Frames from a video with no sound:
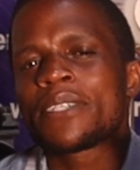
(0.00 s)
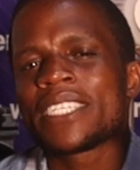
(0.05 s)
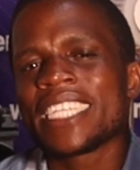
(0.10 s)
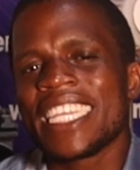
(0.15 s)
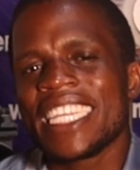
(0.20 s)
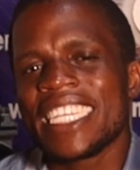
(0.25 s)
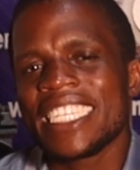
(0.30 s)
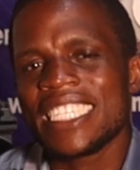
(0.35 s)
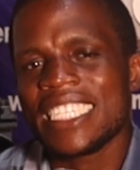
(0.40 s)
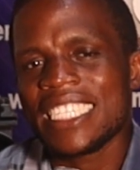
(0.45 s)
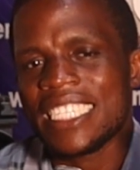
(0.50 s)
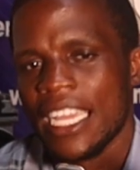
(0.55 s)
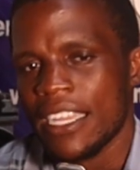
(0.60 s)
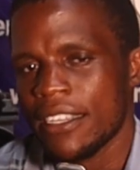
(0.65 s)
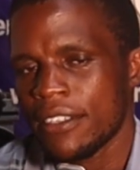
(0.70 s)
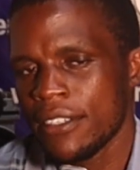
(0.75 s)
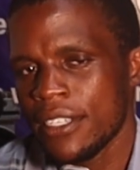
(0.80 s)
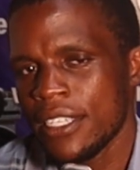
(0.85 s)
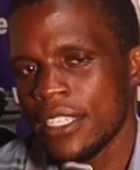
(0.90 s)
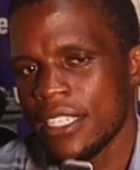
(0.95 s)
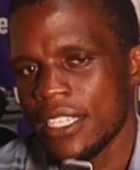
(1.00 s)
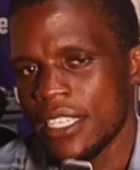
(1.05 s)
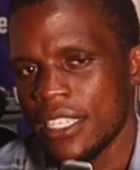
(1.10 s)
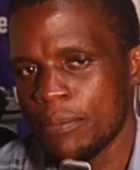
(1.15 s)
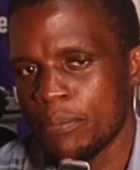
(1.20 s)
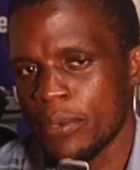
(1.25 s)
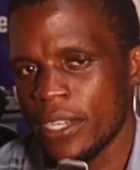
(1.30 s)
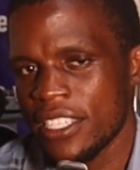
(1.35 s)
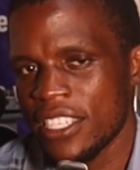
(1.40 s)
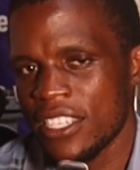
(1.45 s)
pressure
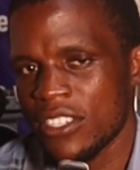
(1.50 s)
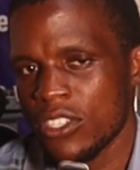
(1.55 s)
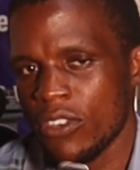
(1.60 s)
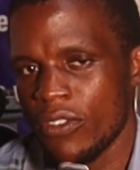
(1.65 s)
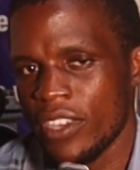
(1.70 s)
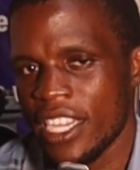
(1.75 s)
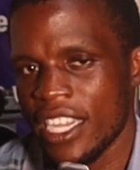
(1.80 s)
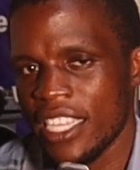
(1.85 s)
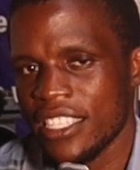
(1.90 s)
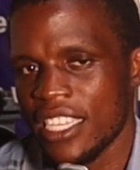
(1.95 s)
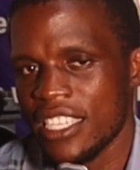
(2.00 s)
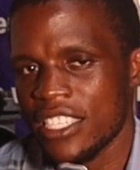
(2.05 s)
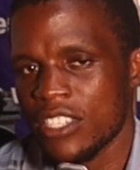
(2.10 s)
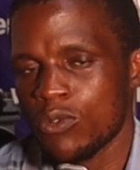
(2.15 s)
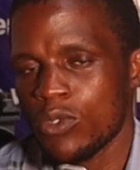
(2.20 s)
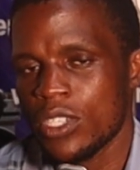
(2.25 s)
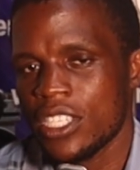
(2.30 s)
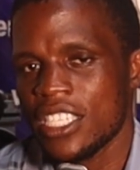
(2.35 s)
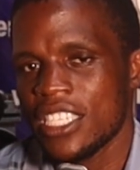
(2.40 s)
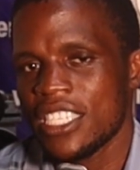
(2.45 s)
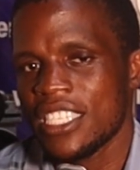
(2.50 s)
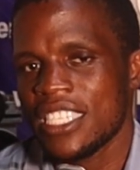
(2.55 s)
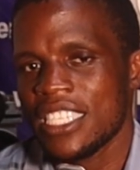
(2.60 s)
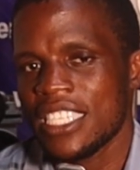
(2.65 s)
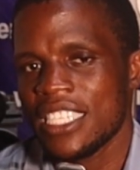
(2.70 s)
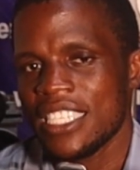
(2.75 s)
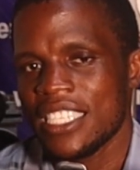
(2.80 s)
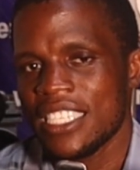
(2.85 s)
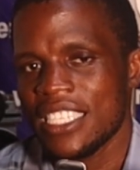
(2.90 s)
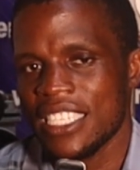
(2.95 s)
in presence of a catalyst which
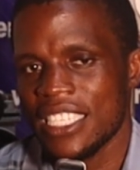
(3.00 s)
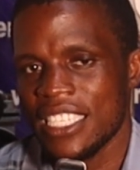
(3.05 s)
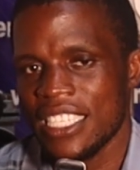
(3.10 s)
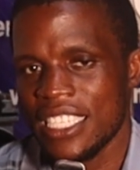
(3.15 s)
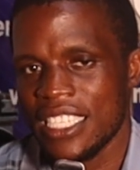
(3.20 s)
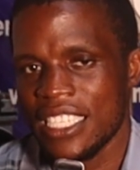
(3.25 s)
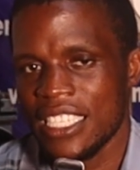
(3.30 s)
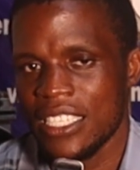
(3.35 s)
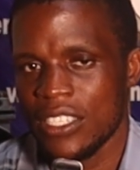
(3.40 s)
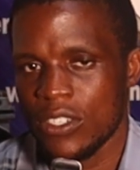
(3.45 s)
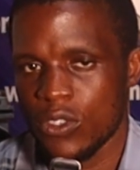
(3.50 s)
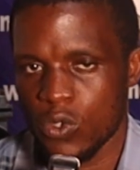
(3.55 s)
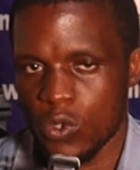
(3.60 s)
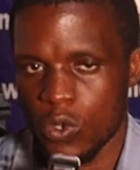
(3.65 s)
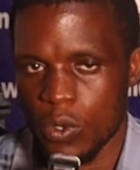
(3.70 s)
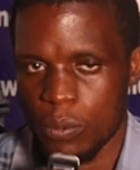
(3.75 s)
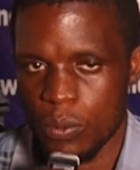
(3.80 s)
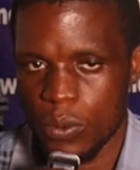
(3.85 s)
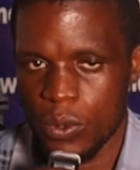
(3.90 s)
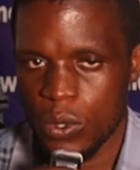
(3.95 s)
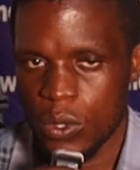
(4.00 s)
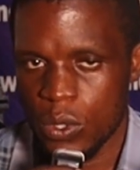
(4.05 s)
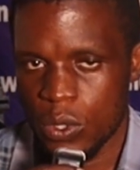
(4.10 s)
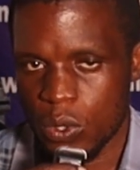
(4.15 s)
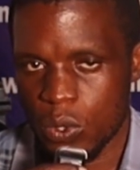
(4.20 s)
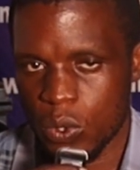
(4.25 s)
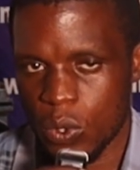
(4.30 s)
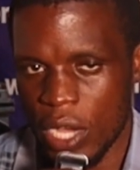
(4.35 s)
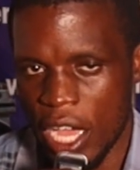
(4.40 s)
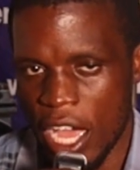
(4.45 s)
is zinc soap.
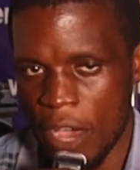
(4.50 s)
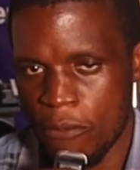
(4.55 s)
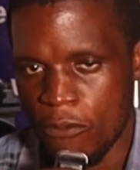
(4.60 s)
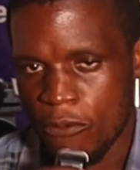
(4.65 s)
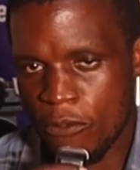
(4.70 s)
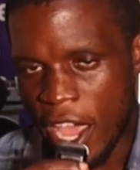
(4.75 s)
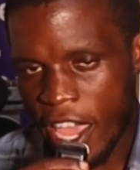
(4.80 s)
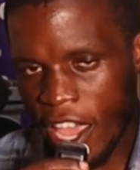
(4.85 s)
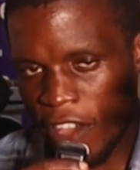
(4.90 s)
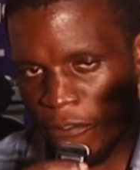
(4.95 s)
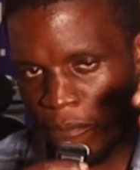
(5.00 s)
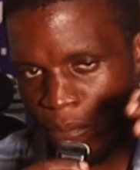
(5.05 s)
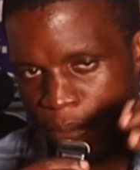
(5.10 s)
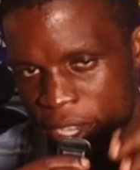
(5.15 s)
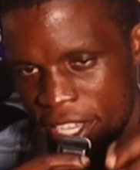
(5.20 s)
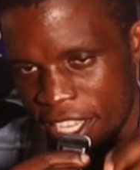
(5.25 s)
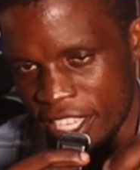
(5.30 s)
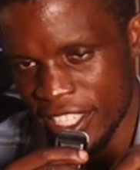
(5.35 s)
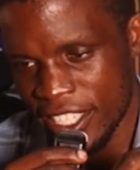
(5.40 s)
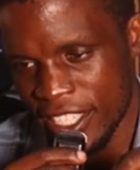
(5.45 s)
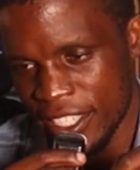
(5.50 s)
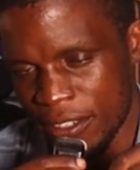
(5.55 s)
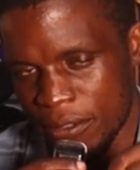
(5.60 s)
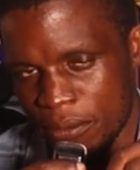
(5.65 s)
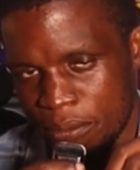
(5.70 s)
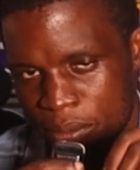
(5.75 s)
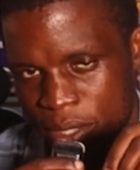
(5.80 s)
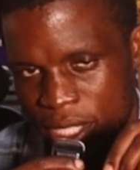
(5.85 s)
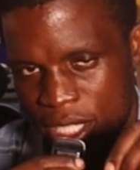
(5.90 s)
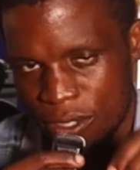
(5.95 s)
So um, I have been
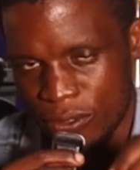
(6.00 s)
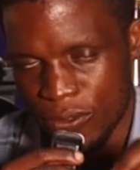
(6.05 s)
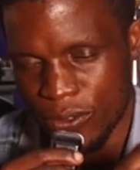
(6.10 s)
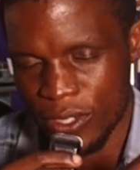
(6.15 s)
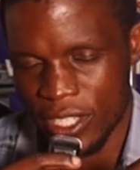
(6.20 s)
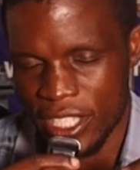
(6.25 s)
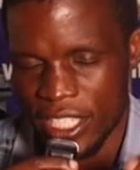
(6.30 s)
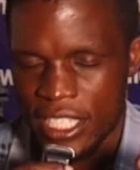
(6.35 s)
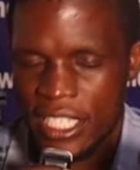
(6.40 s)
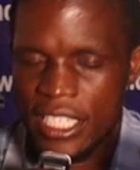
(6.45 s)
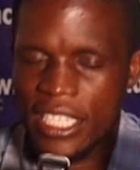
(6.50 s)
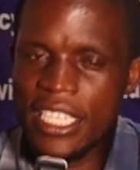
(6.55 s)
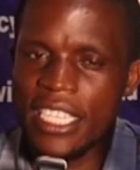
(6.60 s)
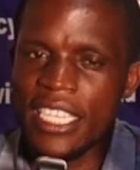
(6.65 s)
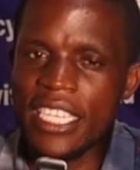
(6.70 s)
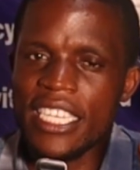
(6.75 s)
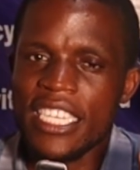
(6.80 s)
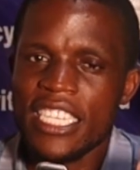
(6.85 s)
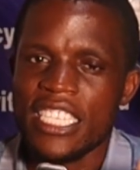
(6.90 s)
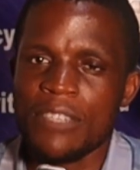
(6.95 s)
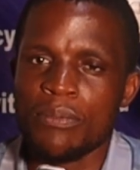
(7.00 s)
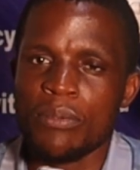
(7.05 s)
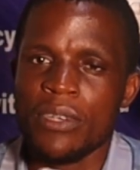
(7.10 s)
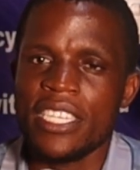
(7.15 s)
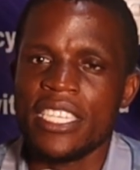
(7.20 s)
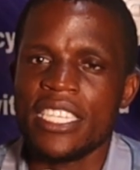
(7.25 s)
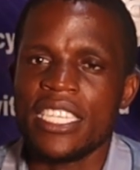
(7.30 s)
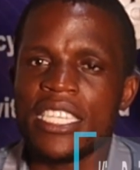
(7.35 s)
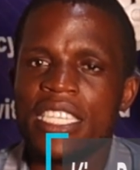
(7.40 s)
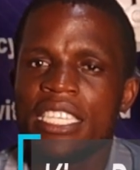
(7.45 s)
briefly
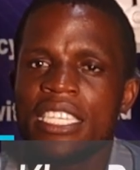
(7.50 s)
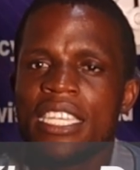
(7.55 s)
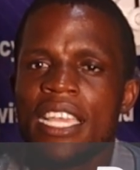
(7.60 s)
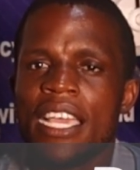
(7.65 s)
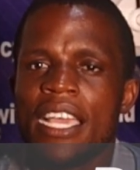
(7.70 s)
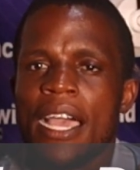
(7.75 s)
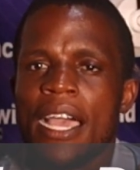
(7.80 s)
explaining